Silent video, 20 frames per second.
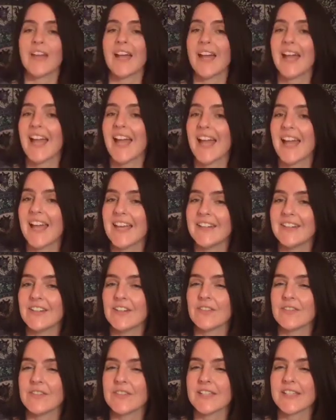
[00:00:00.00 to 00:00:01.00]
head
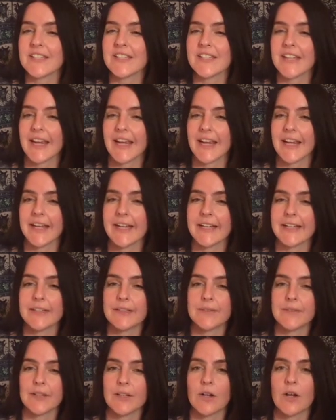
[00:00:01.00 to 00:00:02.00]
of the snake
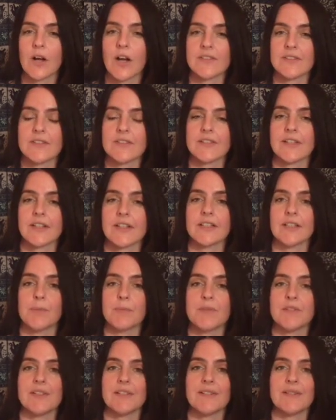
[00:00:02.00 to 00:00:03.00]
that causes
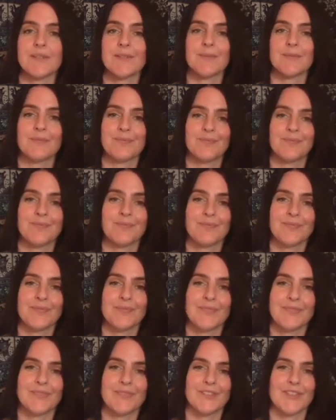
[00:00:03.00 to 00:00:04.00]
eclipses,
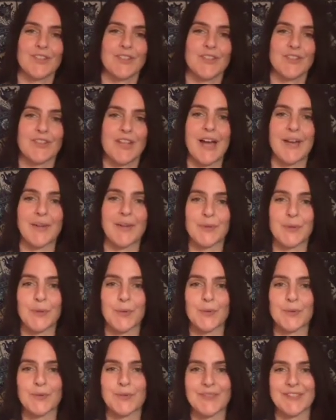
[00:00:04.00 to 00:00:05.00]
the
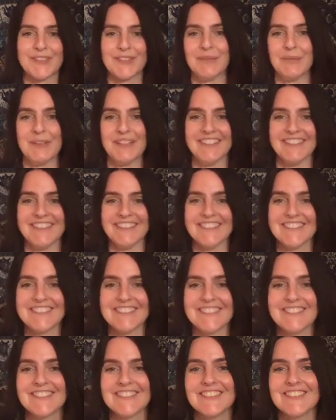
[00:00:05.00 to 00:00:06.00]
shadow demon,
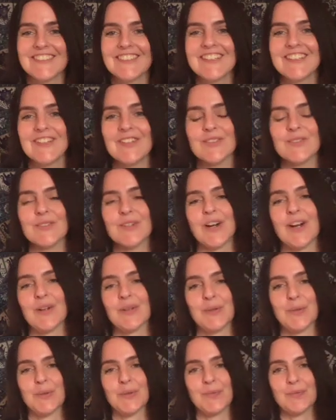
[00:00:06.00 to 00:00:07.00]

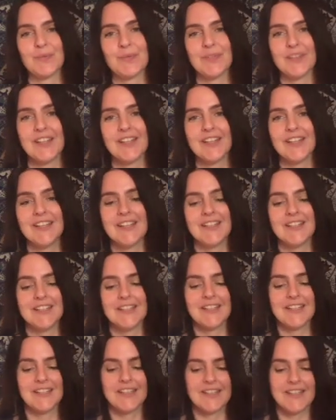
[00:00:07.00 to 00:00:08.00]
Rahu.
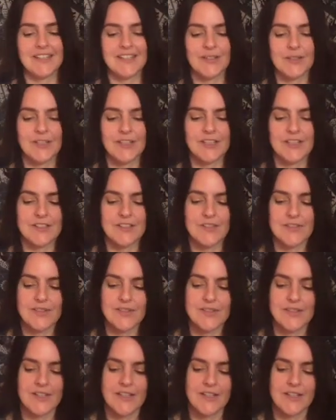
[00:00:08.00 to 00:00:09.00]
He
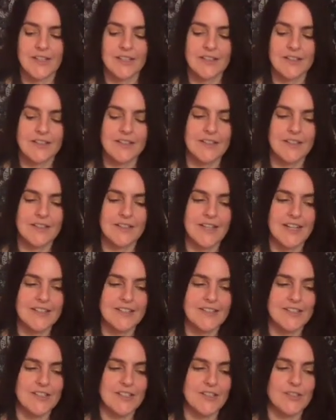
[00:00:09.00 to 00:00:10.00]
is
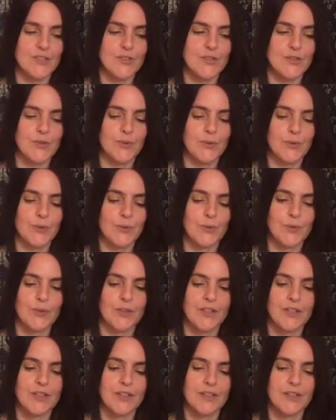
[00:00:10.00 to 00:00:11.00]
connected to
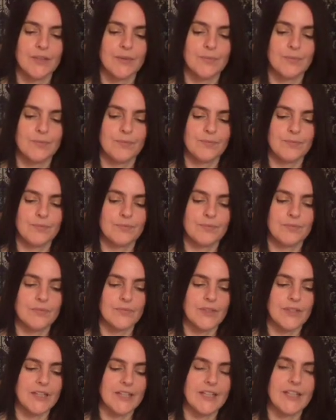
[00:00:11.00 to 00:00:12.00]

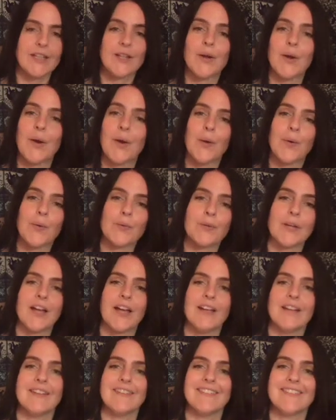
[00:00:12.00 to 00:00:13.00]
ego
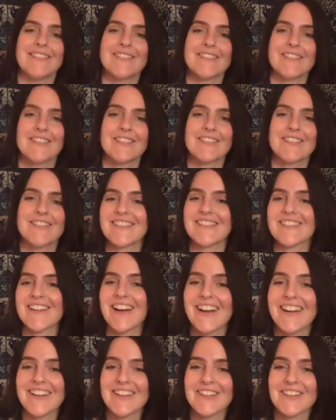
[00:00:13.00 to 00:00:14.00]
and
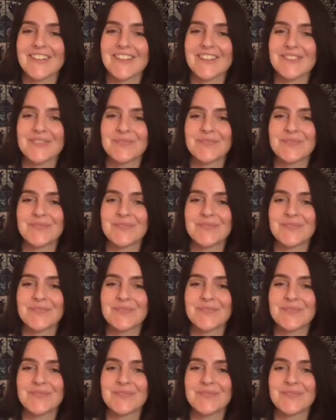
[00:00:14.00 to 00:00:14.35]
desire,